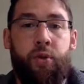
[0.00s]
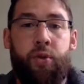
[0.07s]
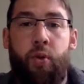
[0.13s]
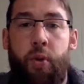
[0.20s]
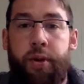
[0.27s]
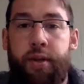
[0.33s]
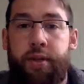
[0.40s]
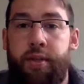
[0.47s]

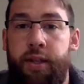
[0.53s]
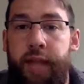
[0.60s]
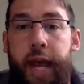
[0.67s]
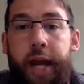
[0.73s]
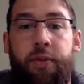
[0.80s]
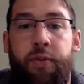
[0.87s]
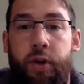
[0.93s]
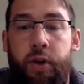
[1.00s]
going to
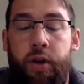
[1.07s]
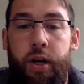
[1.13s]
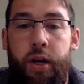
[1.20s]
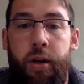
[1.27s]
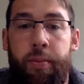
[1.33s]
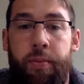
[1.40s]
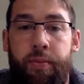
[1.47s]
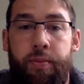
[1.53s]
select for
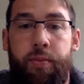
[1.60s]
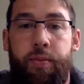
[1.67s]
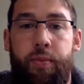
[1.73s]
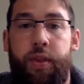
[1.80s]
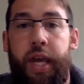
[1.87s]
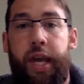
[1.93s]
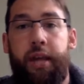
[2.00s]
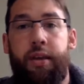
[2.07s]

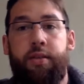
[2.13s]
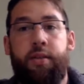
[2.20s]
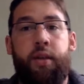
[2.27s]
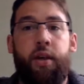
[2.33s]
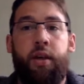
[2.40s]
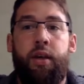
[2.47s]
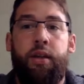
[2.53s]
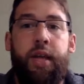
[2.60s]
things
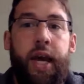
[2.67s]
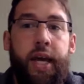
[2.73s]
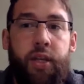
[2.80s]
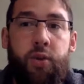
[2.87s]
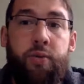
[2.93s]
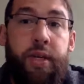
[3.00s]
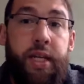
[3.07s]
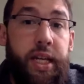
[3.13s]
that
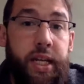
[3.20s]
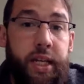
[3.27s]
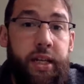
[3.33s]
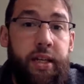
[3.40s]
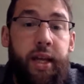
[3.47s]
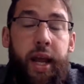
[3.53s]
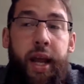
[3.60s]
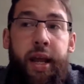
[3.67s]
you
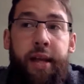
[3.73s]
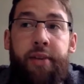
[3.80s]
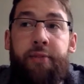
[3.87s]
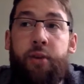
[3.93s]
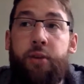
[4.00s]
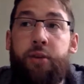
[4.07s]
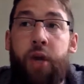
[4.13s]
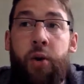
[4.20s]
need. And
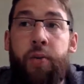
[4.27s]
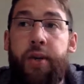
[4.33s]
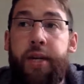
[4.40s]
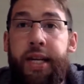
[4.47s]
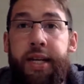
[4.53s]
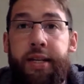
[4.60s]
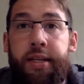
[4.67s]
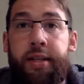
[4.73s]
if you don't
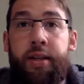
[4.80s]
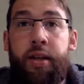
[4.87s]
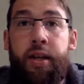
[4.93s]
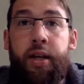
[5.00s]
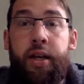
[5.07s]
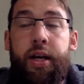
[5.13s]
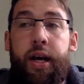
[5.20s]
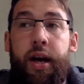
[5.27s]
need it,
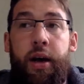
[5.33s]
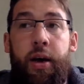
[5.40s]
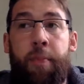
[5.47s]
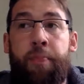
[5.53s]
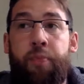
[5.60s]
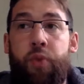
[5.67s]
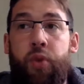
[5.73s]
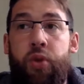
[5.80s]

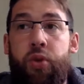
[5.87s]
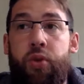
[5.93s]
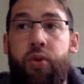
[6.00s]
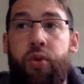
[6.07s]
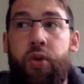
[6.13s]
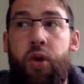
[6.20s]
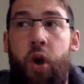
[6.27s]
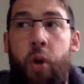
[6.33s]
you're
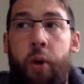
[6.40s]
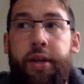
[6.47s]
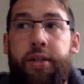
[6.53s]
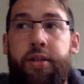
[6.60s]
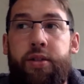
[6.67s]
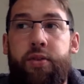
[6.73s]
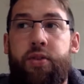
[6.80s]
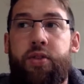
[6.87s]
going
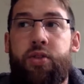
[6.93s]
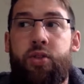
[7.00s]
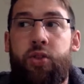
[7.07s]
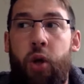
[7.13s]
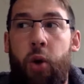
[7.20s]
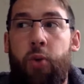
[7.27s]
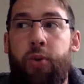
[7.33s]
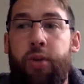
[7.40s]
to
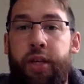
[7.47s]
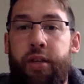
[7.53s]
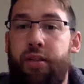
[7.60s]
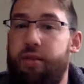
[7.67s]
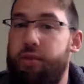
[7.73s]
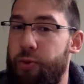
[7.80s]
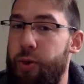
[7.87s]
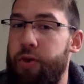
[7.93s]
slowly,
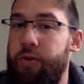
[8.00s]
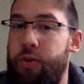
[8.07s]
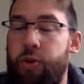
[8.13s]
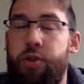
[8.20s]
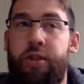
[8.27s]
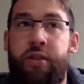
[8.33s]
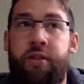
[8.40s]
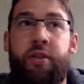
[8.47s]
through
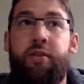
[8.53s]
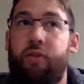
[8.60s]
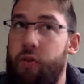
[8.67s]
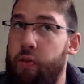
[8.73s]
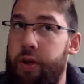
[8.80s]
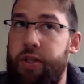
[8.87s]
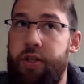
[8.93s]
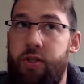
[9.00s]
evolution,
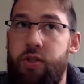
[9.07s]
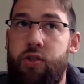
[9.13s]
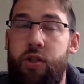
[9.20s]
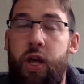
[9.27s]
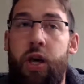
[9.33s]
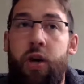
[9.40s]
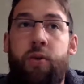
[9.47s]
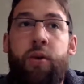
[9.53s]
which is
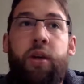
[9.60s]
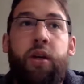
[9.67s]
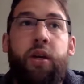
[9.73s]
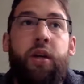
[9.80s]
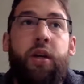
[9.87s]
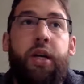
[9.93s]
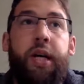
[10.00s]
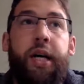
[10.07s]
slow,
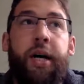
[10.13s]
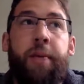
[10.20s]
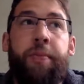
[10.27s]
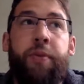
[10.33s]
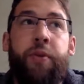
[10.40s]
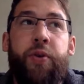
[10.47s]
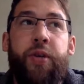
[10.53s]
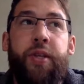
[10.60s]

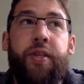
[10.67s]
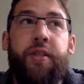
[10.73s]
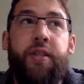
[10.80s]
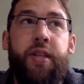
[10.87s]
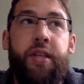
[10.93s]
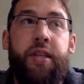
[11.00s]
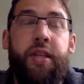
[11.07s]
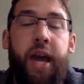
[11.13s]
you're going to
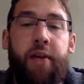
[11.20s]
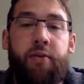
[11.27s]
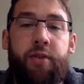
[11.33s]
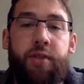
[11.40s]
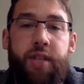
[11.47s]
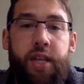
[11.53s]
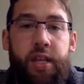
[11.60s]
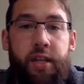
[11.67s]
see that
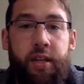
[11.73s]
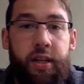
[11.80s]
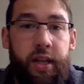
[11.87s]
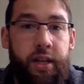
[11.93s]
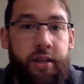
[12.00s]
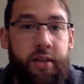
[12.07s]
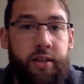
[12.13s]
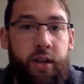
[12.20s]
recede.
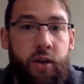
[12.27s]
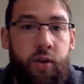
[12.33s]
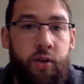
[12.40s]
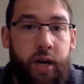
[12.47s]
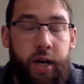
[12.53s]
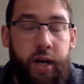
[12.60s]
And so